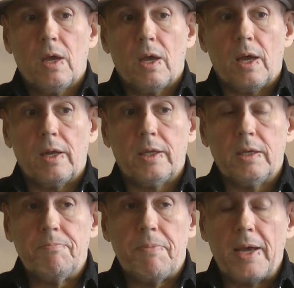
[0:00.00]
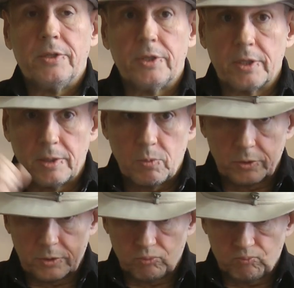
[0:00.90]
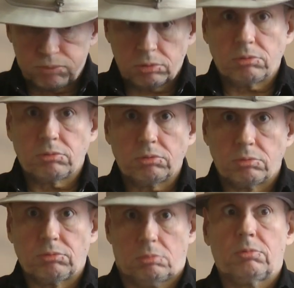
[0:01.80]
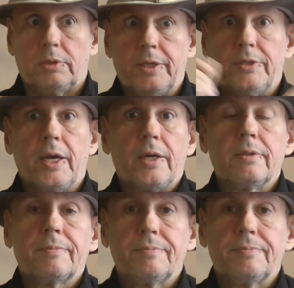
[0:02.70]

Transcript: and he basically was in his head.